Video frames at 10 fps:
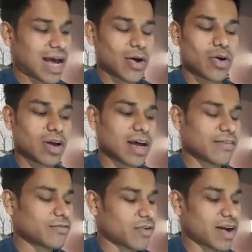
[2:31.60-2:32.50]
I, I
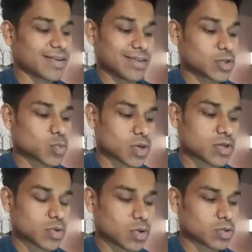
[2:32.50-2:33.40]
have tried this one
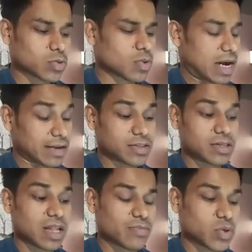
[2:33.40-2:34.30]
is also, and it's
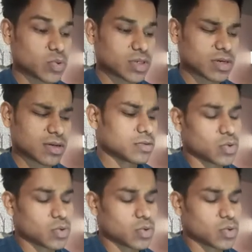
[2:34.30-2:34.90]
still I'm using it.